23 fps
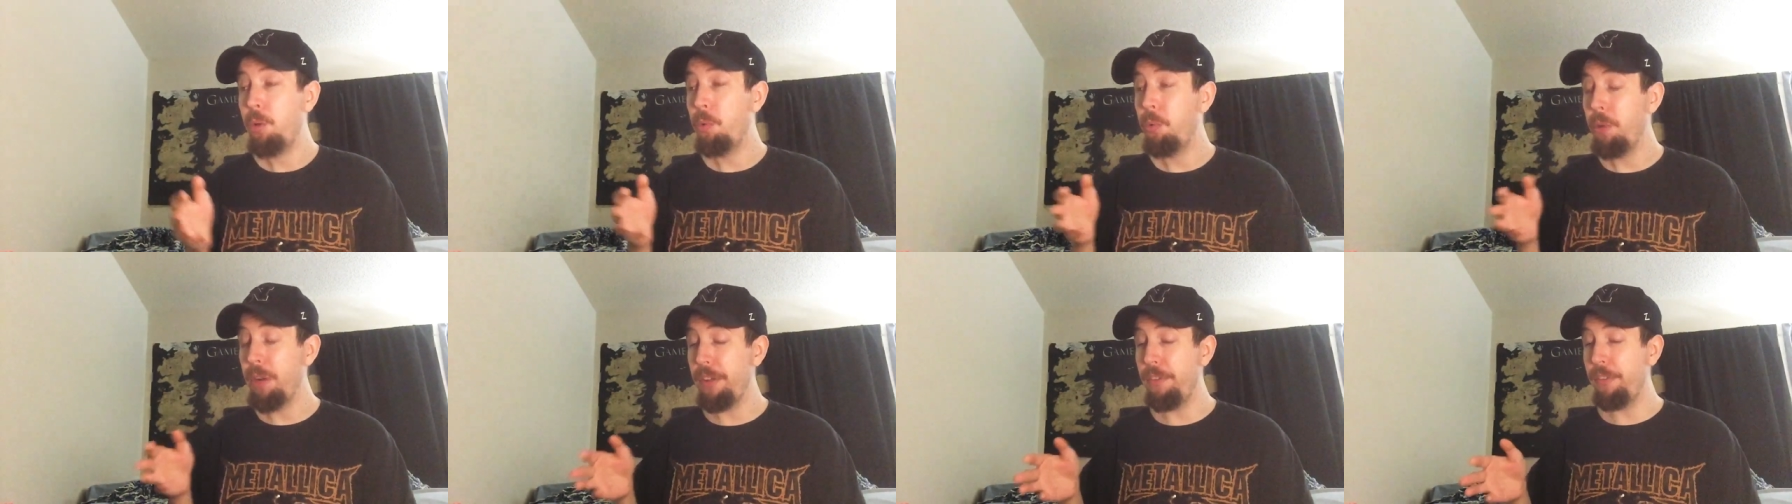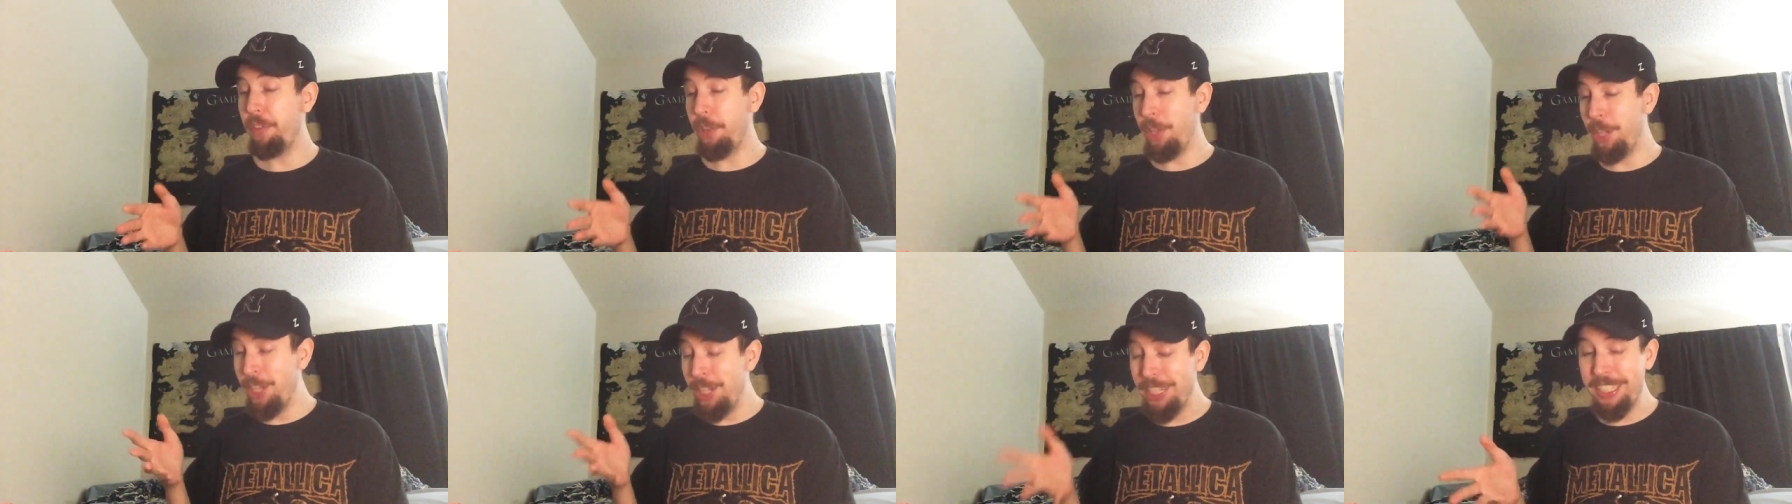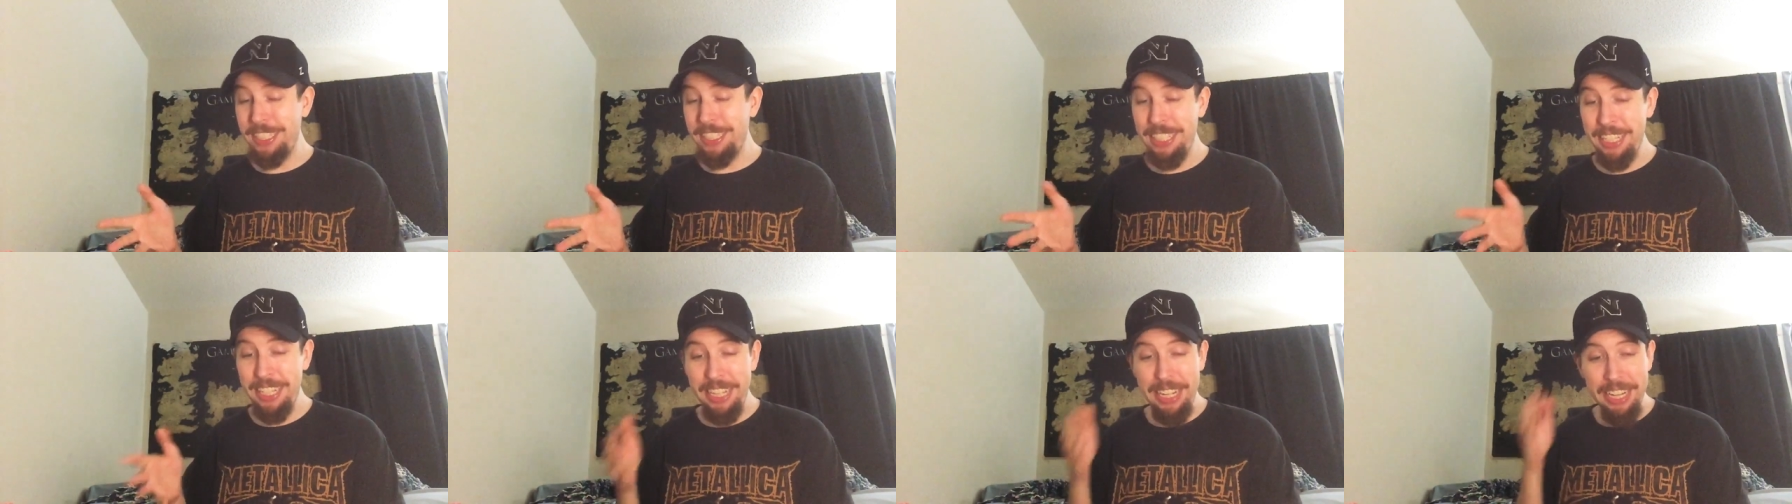we've
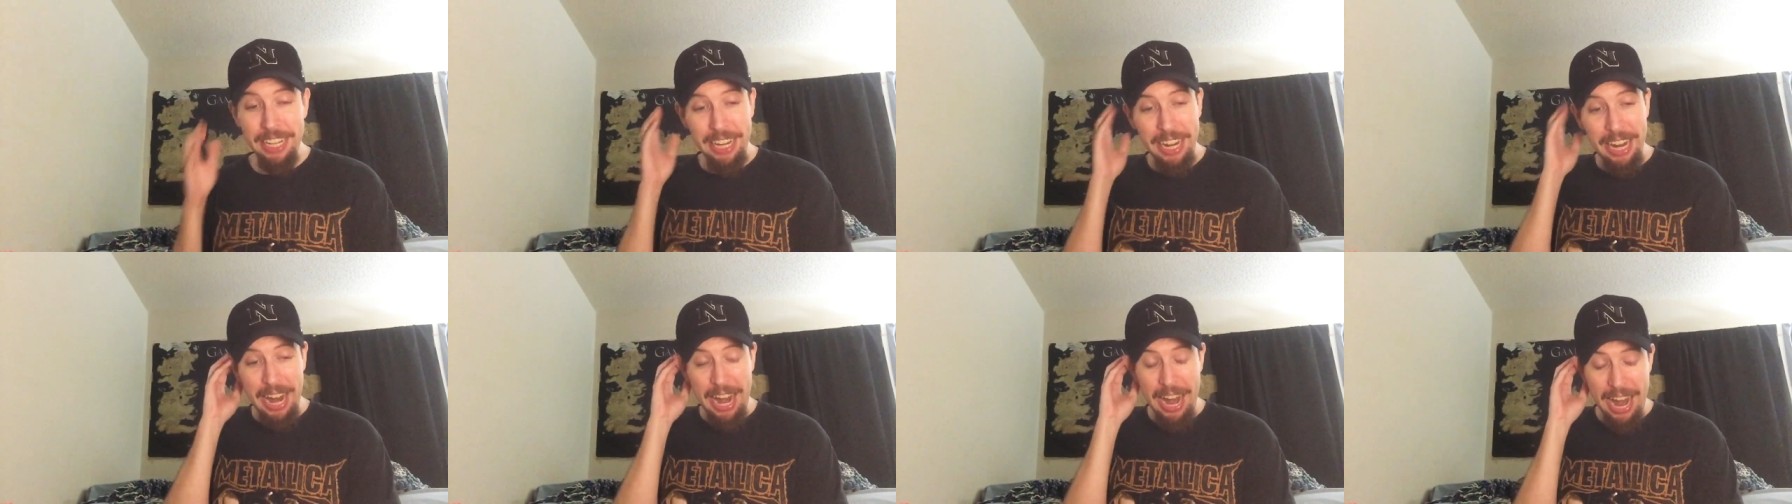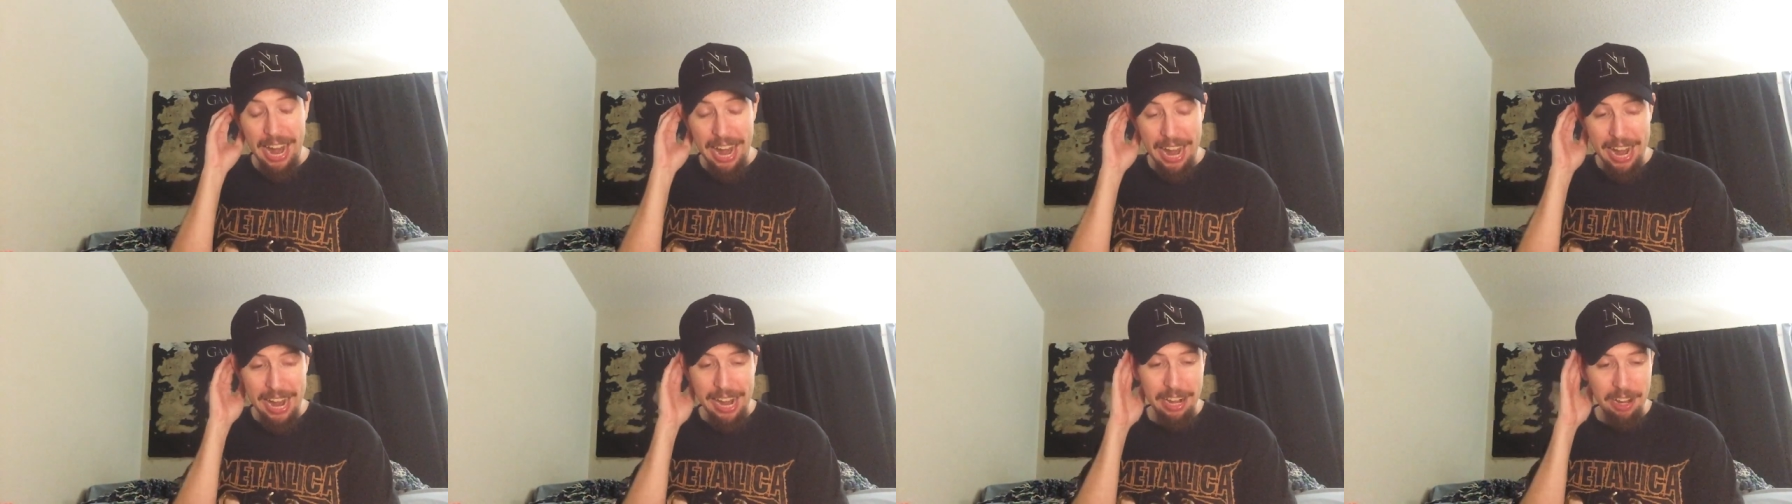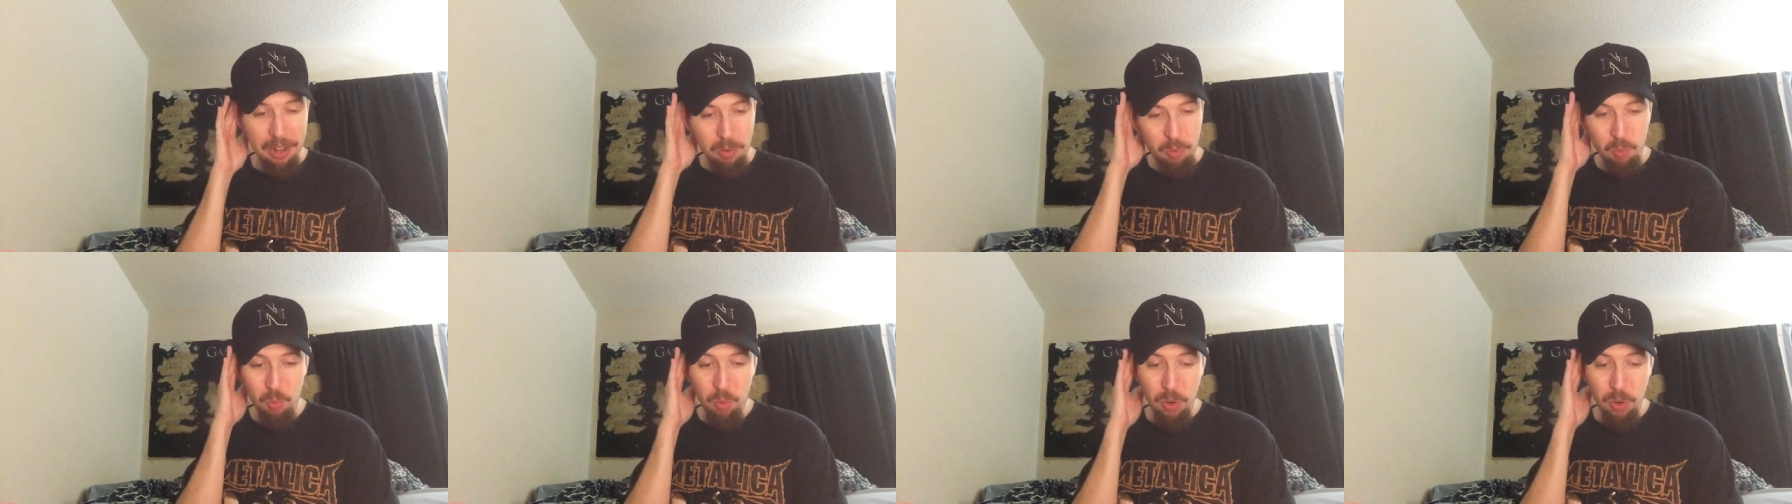looked at
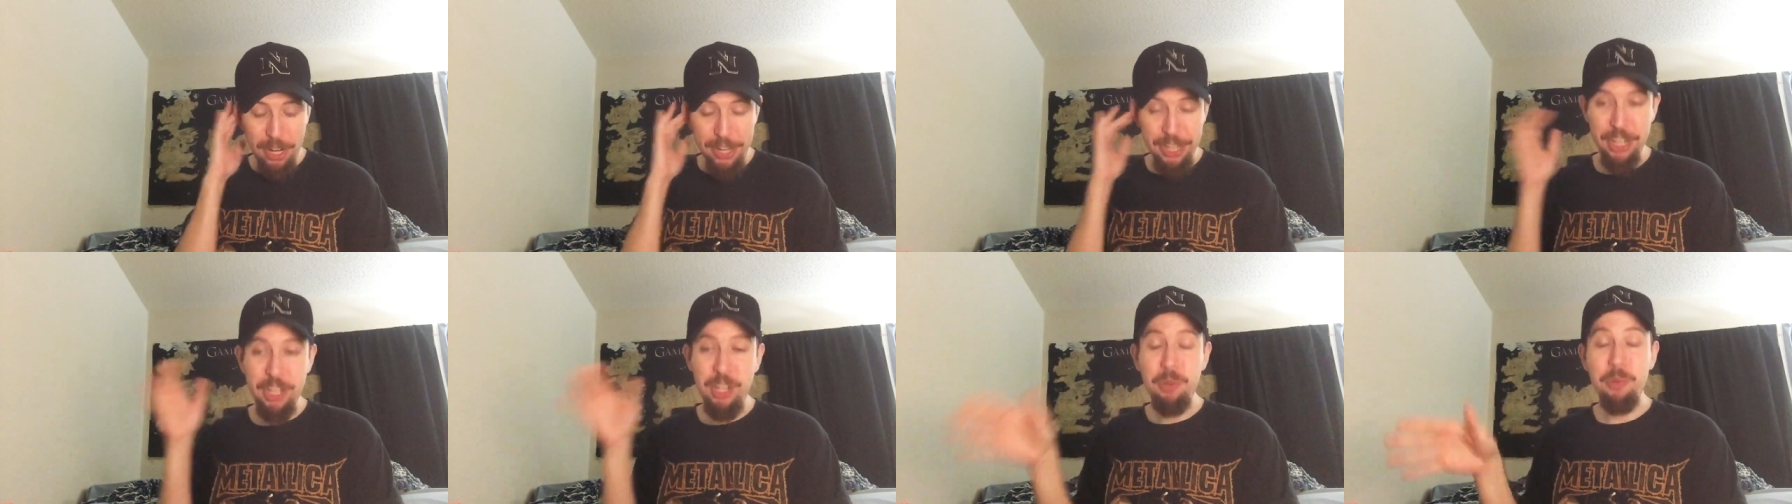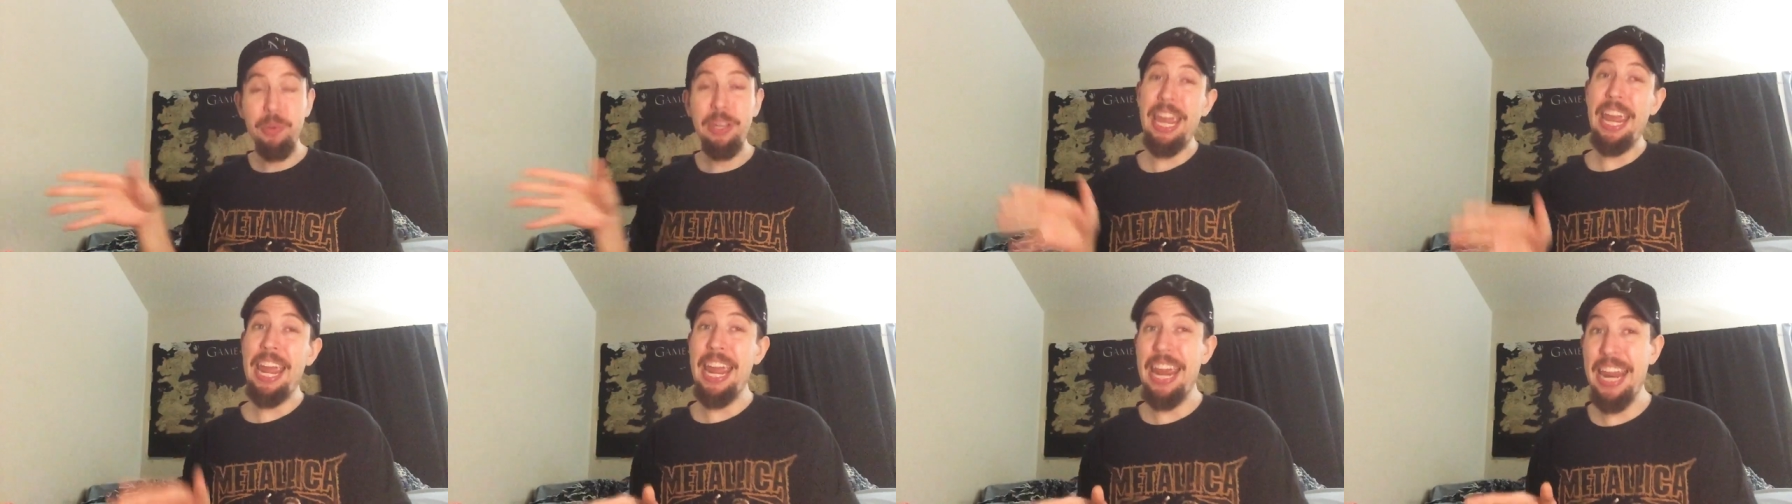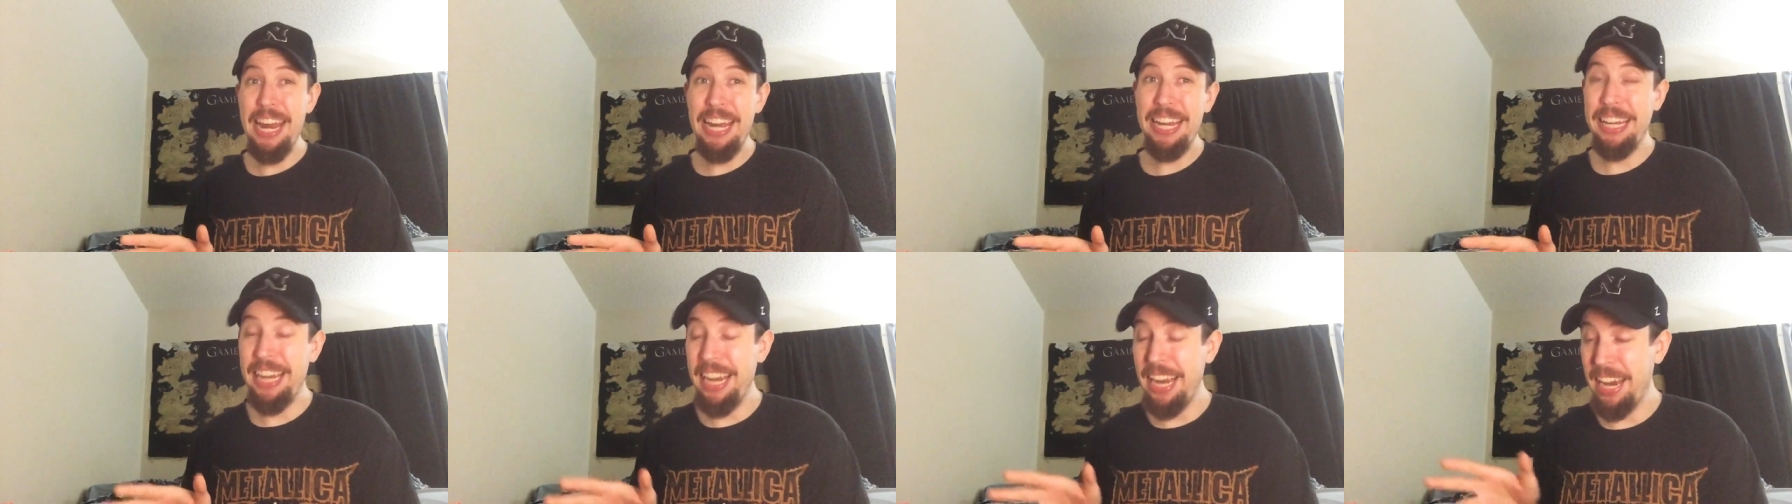what you
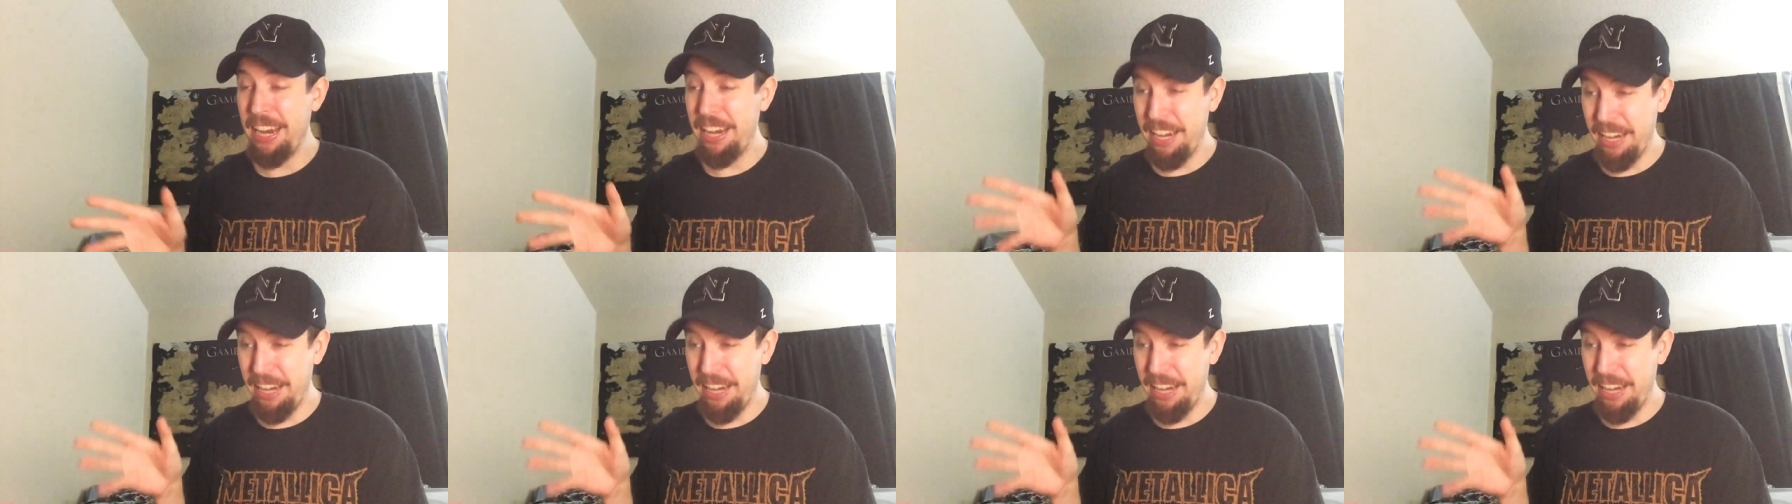can,